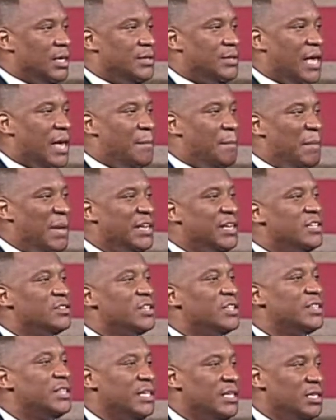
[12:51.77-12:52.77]
that many of
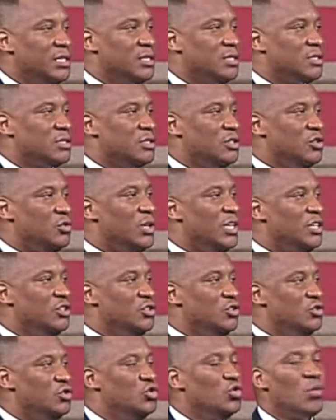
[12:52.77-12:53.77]
the things, the
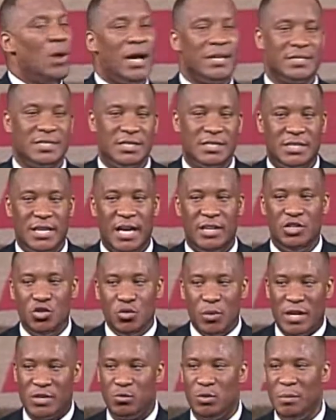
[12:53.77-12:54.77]
unique nuances that
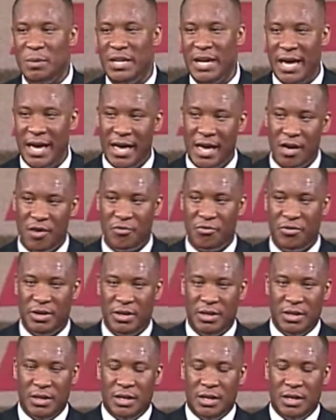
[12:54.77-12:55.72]
you as women have,